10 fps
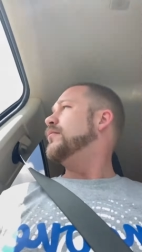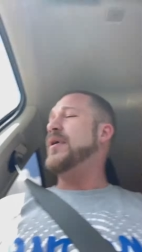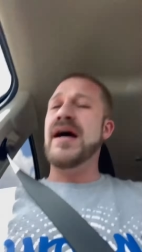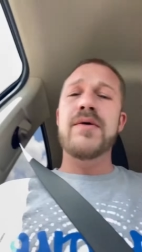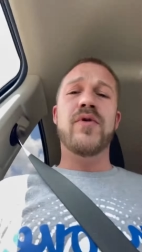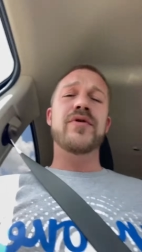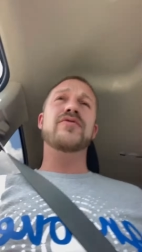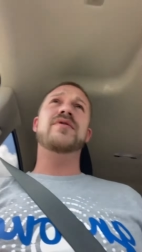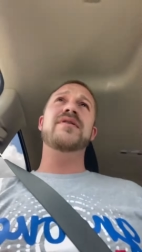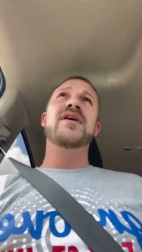I ain't want
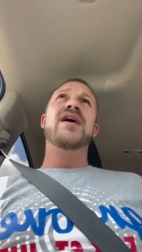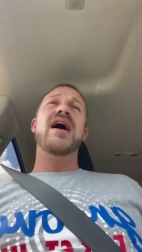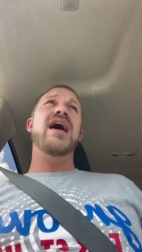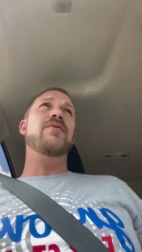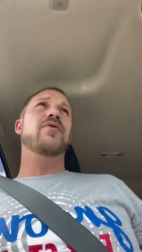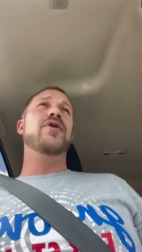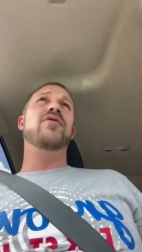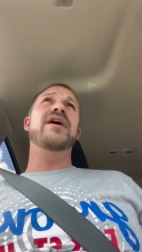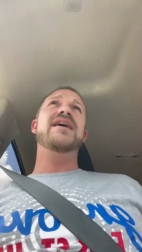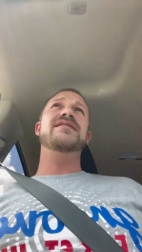no I ain't want no
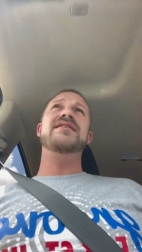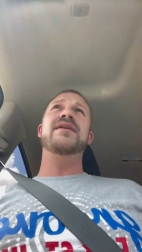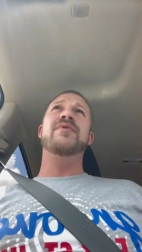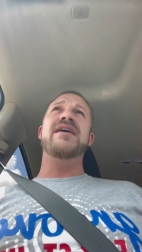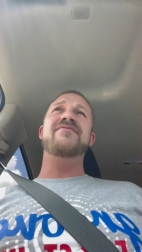lettuce anyway,